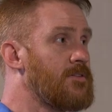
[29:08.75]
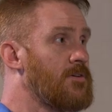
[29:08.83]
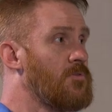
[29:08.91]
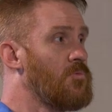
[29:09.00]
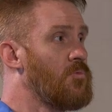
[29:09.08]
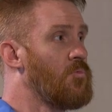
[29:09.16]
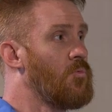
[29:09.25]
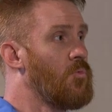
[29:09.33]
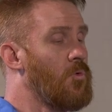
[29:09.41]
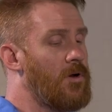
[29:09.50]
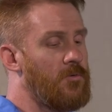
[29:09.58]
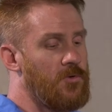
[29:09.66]
So,
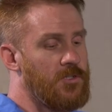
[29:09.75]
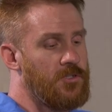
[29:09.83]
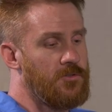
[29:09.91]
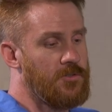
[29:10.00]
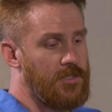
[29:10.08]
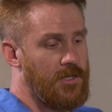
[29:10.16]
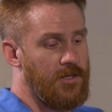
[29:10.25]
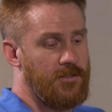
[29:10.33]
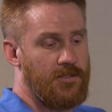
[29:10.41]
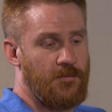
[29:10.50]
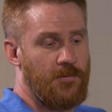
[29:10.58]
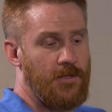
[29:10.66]
what would you say
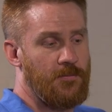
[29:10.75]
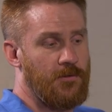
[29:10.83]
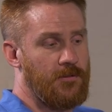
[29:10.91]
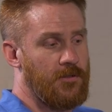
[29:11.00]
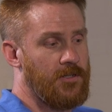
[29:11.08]
to people?